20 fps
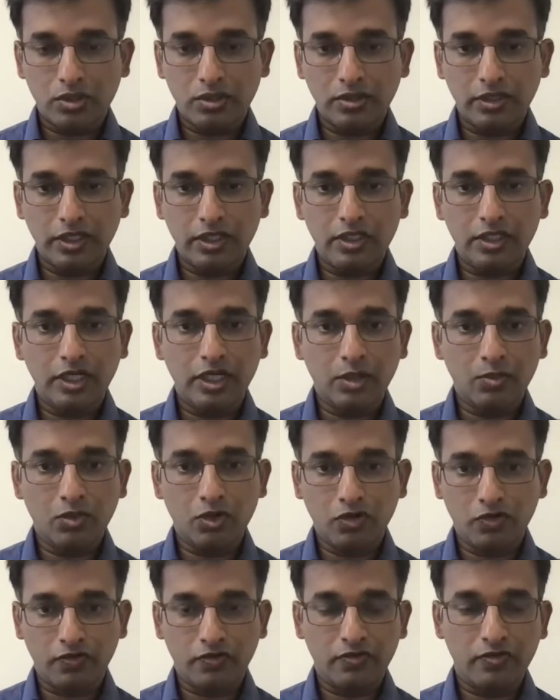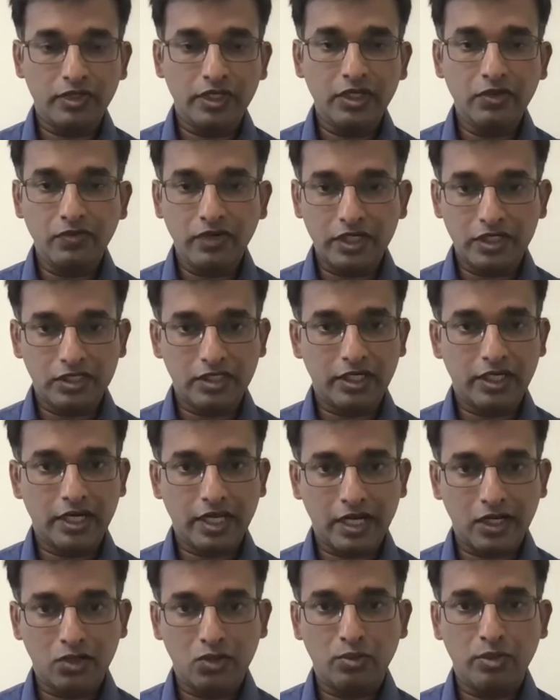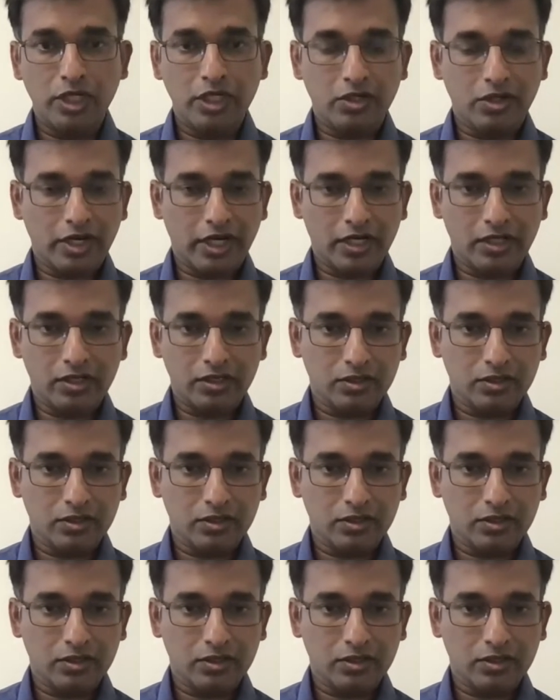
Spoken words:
in the number of events that had to be tracked.